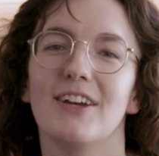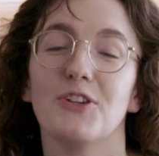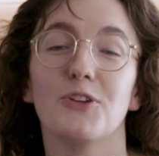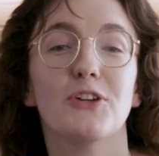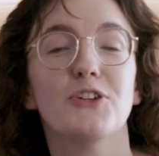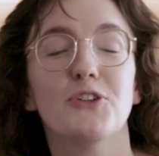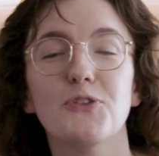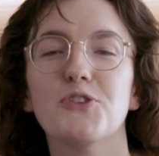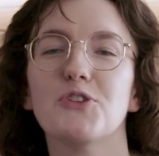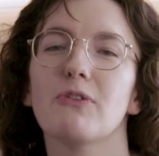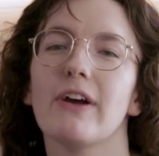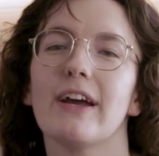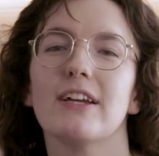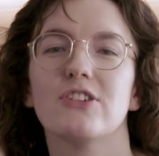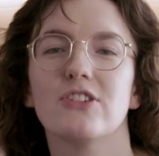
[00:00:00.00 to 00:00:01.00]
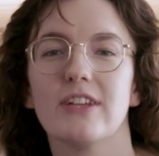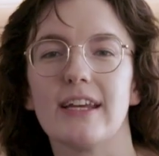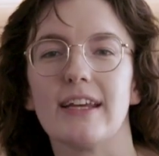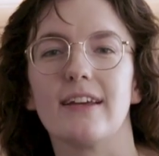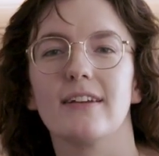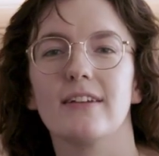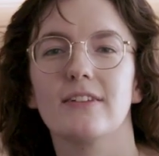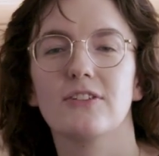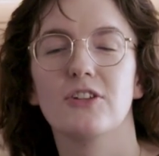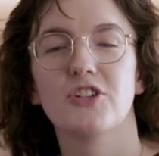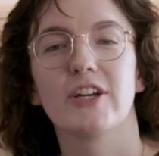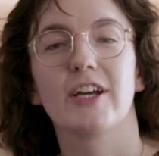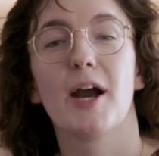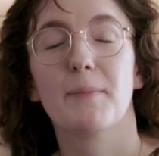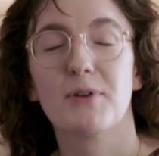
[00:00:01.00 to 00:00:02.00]
You can use your IHD to
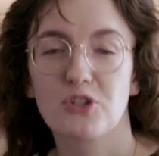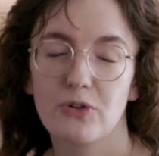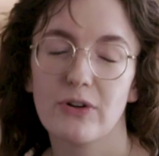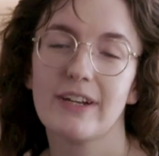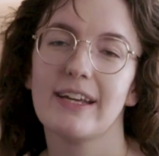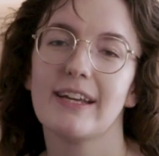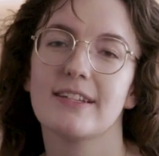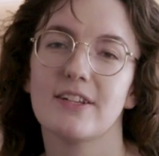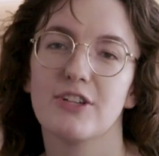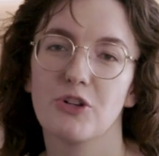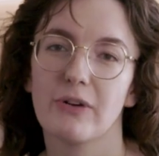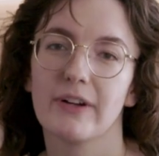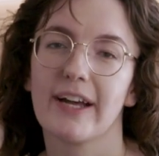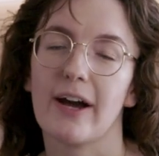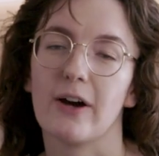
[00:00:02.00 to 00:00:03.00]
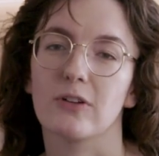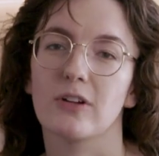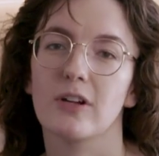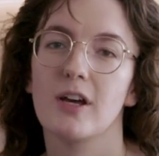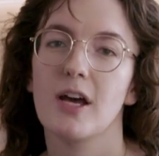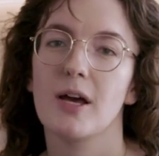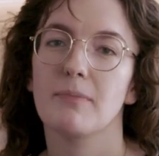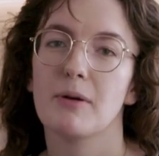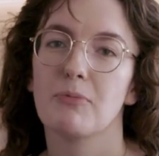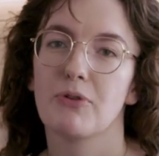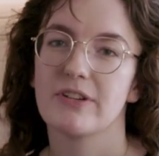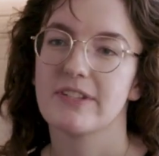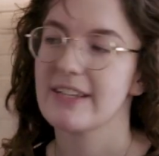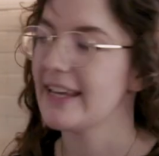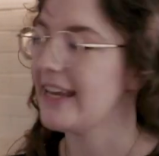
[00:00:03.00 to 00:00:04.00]
check how much credit is in your account by pressing